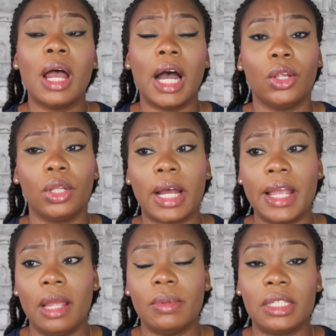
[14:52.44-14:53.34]

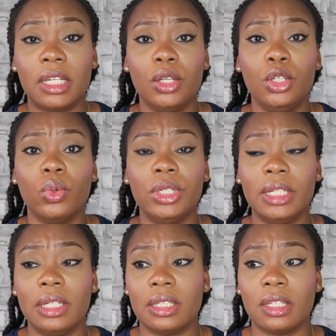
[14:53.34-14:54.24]
another skill you will
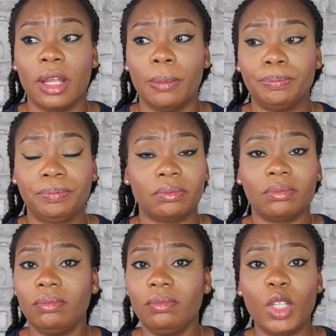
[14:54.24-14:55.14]
need is
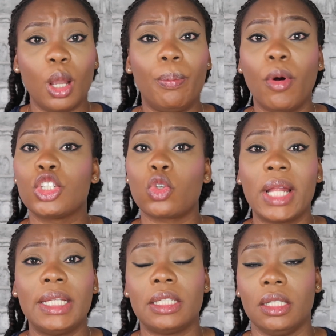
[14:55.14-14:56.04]

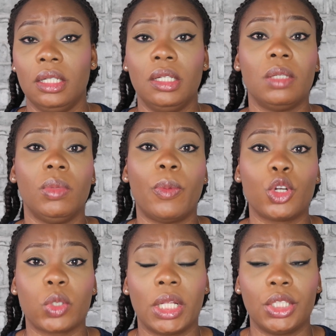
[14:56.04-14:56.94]
punctuality. You need to be
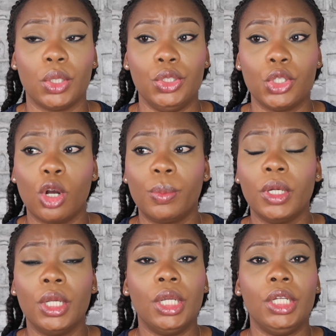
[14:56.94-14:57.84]
punctual at your job.
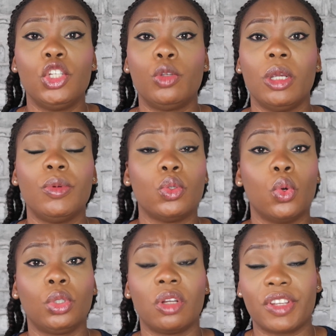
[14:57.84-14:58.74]
You need to be able to
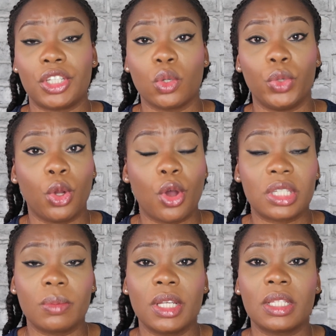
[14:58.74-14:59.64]
hold conversation with
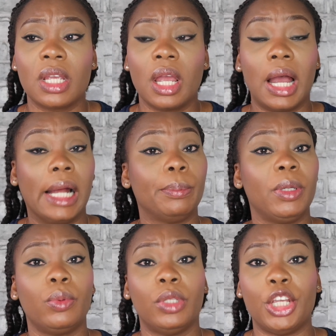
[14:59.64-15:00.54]
customers and
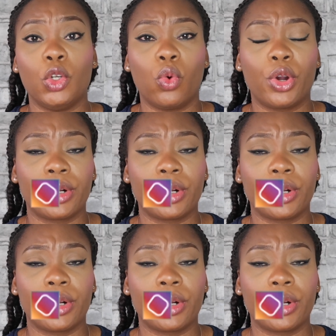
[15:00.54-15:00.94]
people that you work